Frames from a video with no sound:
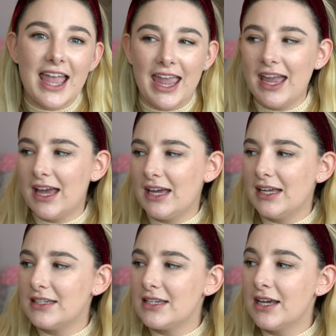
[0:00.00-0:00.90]

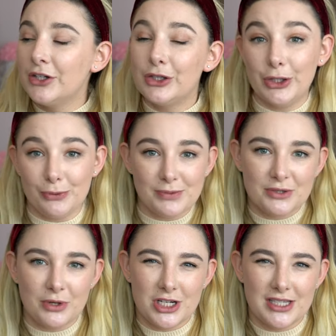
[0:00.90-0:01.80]
and
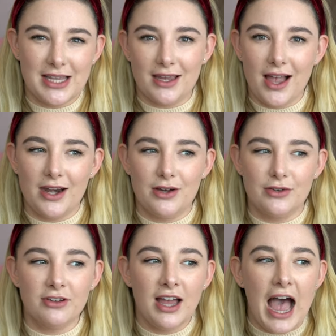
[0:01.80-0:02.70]
Loops, which is like kind of,